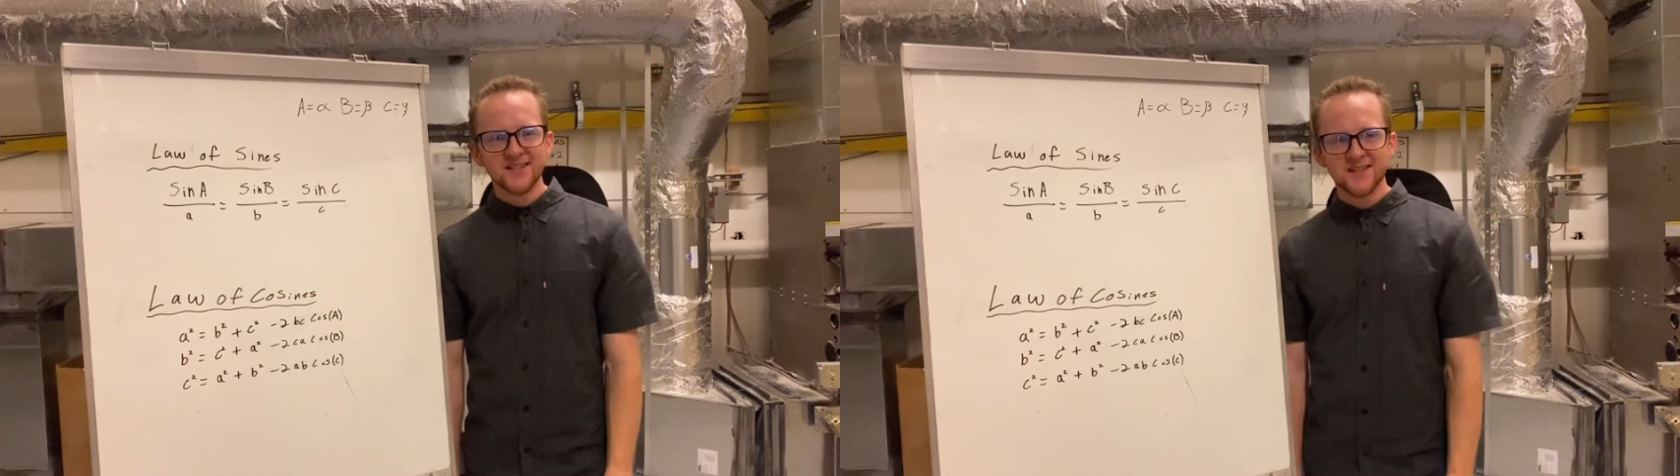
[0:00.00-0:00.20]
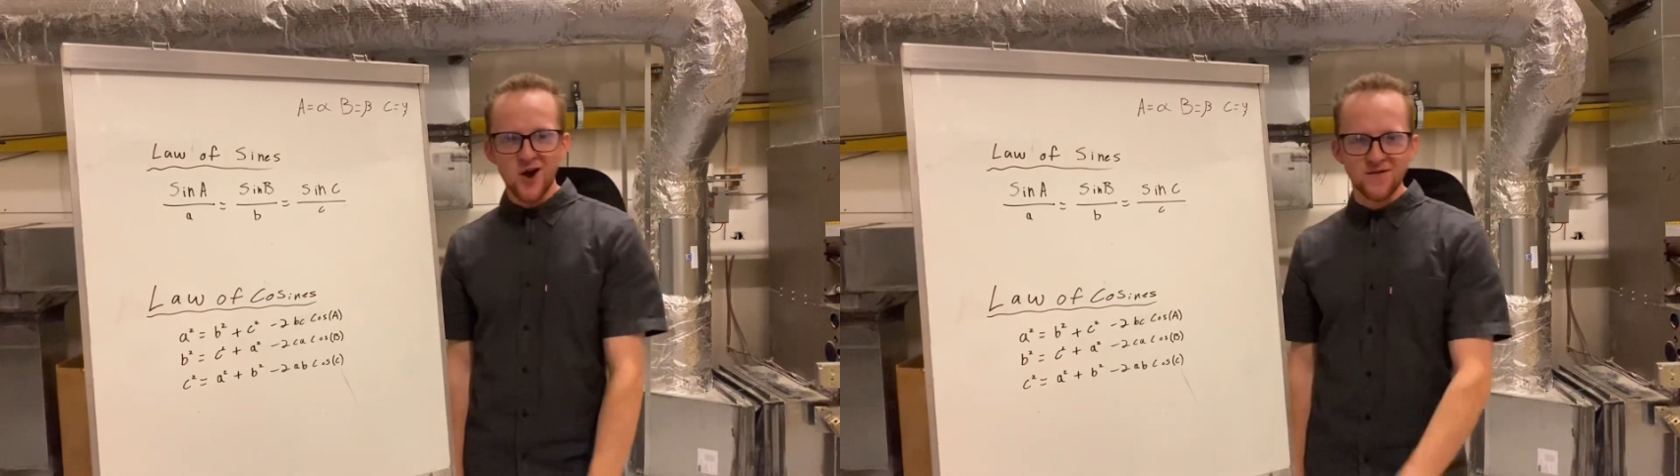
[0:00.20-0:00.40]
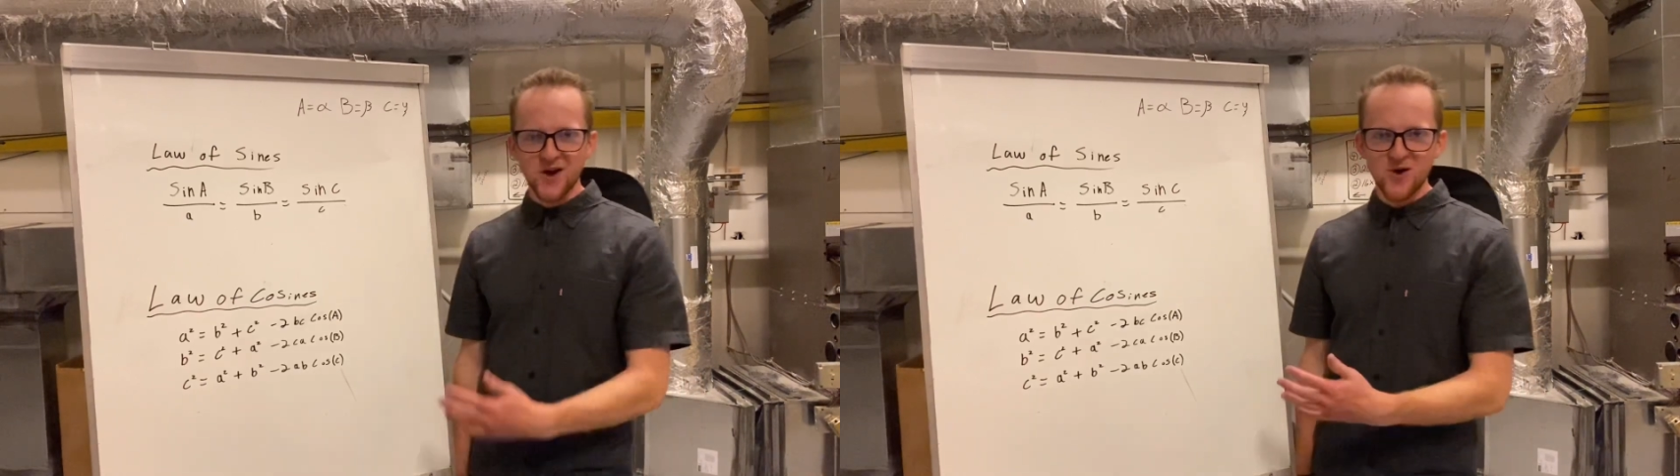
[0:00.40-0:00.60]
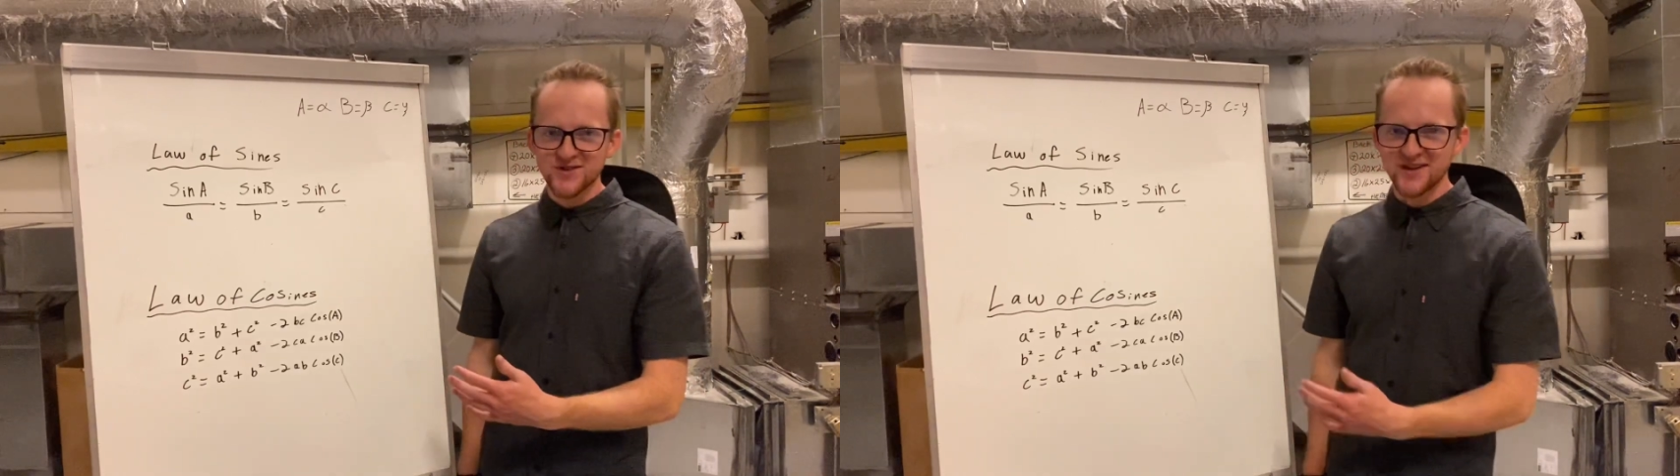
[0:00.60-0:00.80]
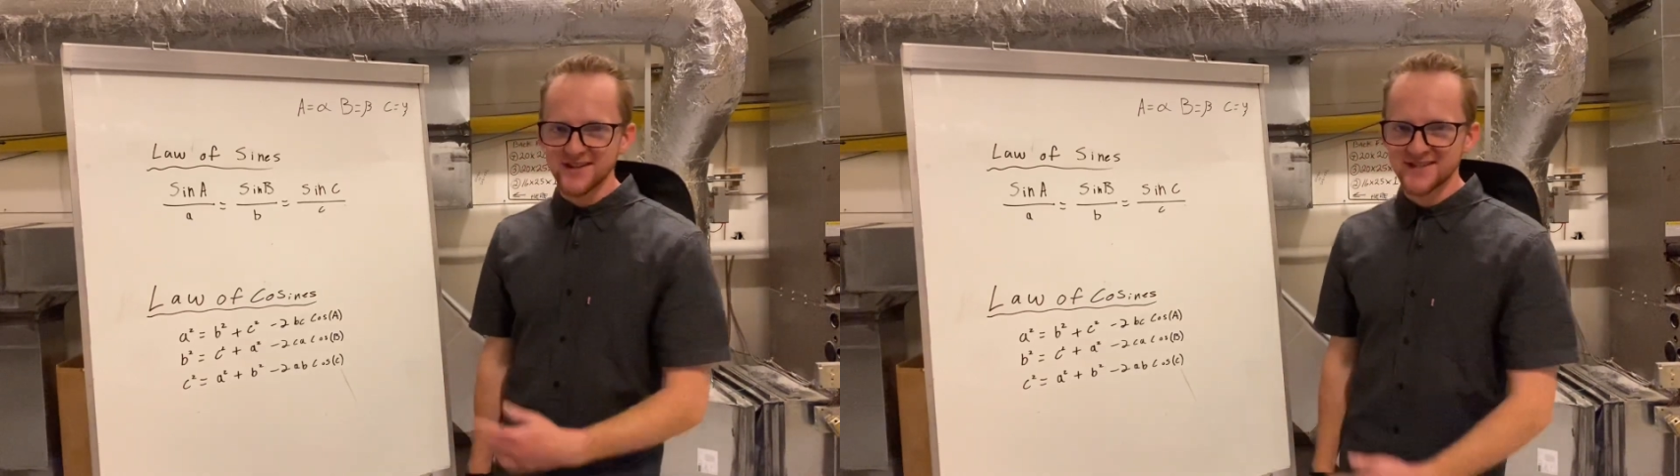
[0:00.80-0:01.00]
The law of
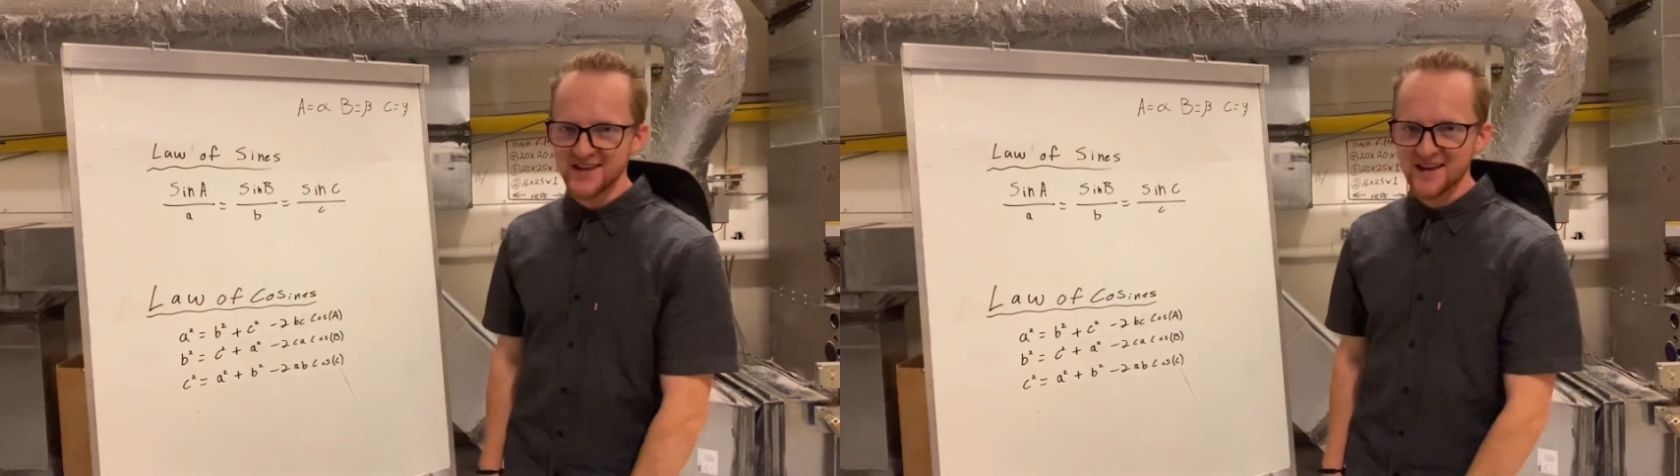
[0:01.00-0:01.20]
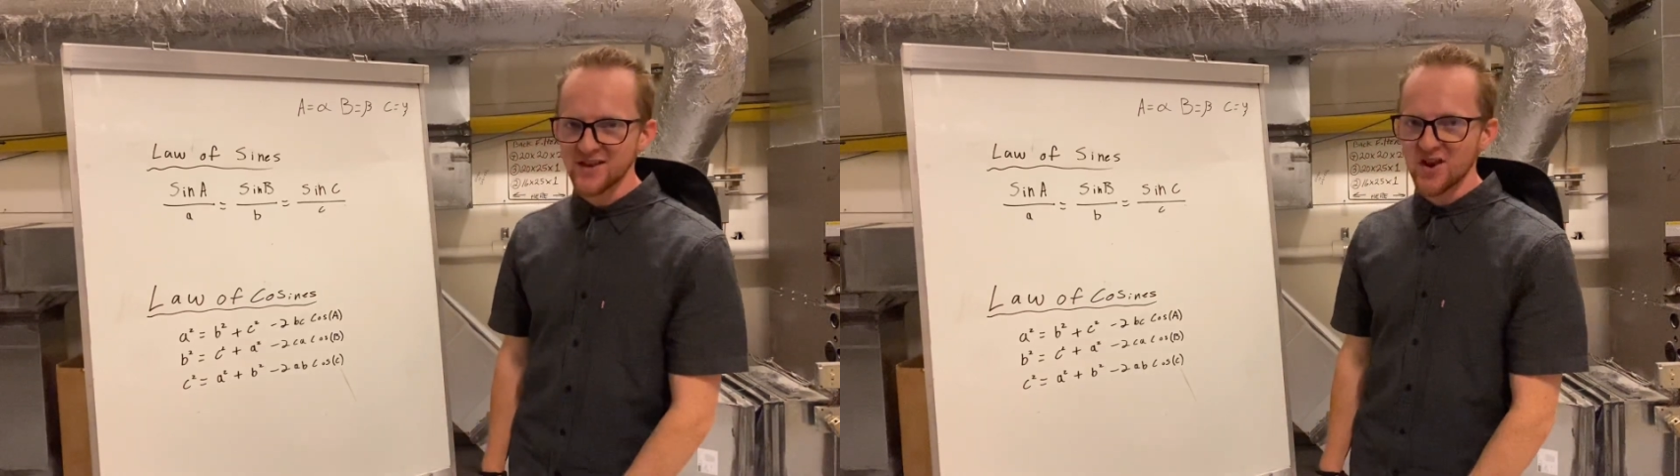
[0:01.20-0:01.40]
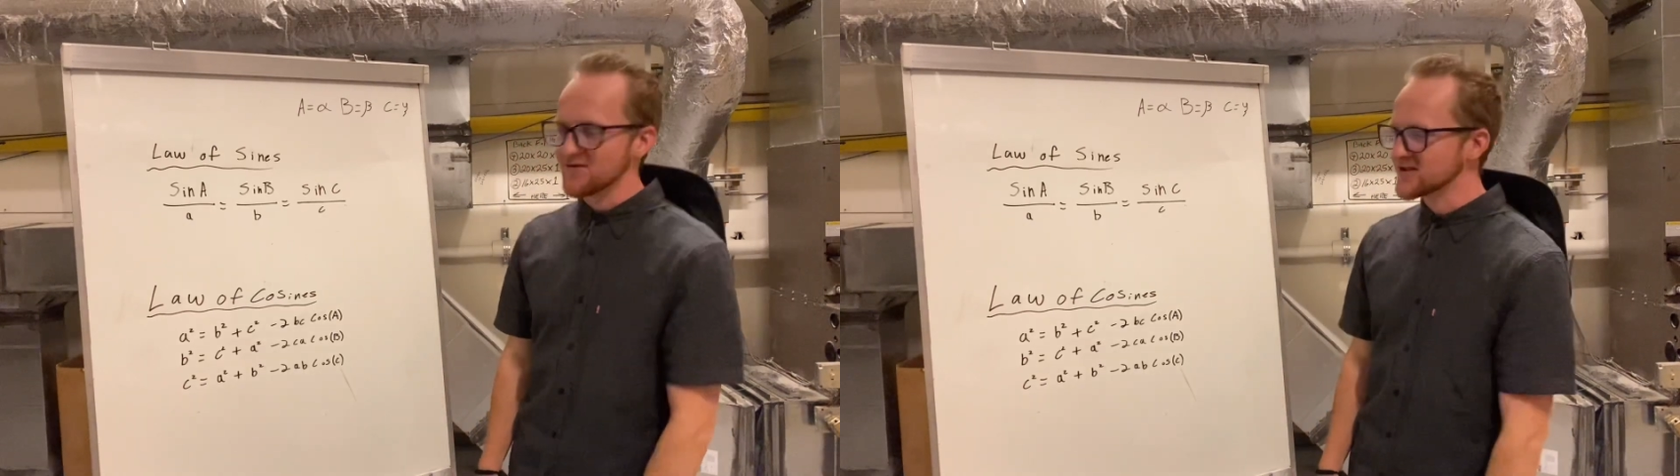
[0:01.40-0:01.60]
cosines and the law of